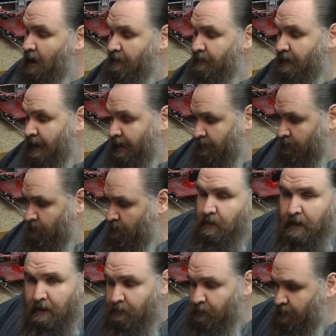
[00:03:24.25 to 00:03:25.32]
and then
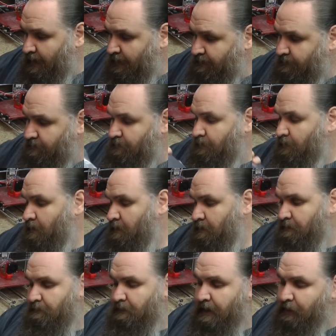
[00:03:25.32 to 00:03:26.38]
there that's
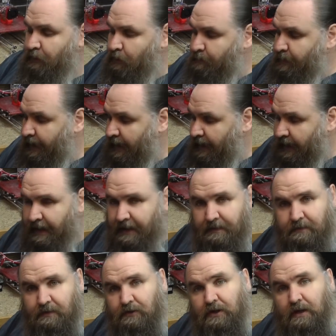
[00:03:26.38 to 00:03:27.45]
three new
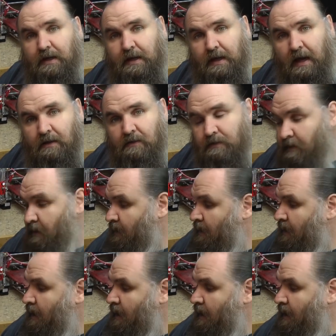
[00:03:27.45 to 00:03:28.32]
PLAs to check against,